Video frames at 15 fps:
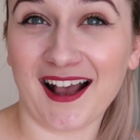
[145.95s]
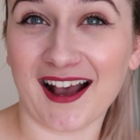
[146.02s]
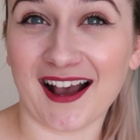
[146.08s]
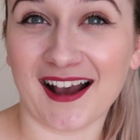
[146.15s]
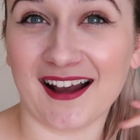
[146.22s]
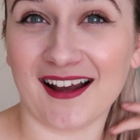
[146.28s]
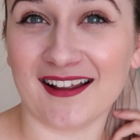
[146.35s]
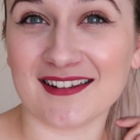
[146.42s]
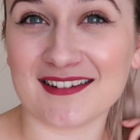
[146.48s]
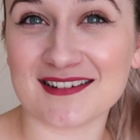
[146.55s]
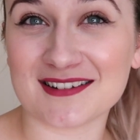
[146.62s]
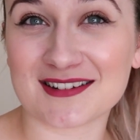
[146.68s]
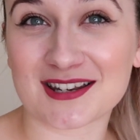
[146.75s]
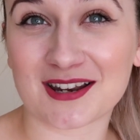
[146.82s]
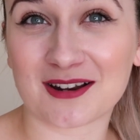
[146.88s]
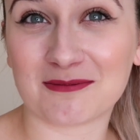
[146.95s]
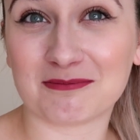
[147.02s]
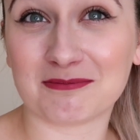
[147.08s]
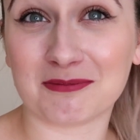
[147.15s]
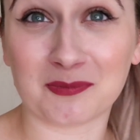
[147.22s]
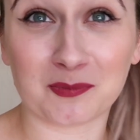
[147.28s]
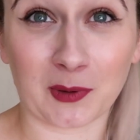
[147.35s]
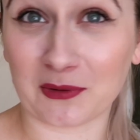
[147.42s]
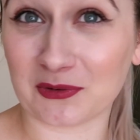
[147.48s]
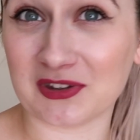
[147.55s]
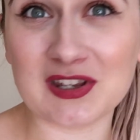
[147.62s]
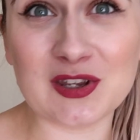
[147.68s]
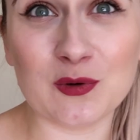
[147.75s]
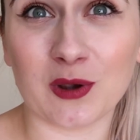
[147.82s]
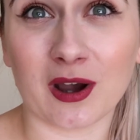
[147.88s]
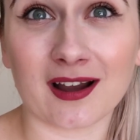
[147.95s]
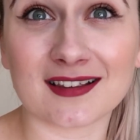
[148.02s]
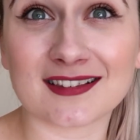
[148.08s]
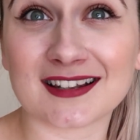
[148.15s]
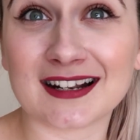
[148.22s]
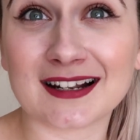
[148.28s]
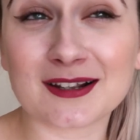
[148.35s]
and I'll see you guys in a